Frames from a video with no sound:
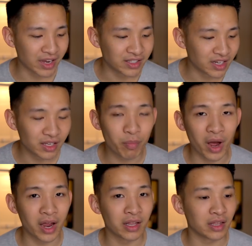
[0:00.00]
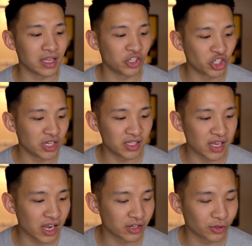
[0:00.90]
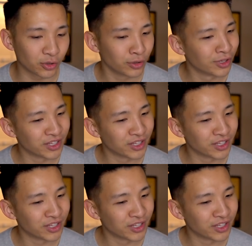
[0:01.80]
I did buy the cheese handle.